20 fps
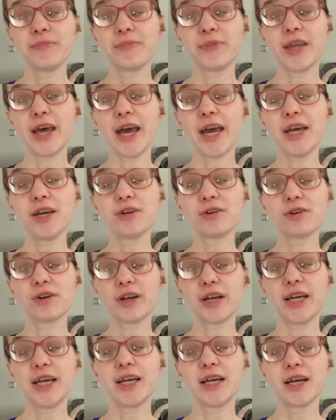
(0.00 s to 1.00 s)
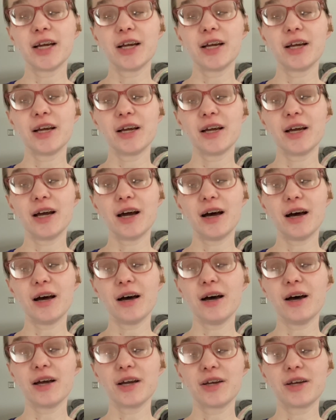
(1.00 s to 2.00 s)
angry,
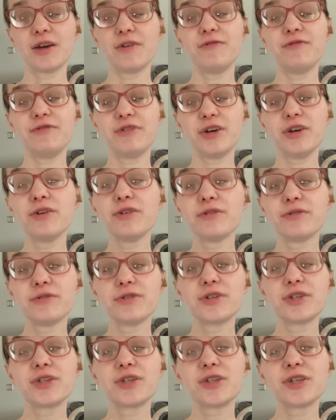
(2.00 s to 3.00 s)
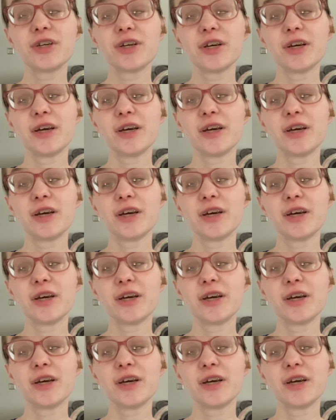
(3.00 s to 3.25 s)
confused.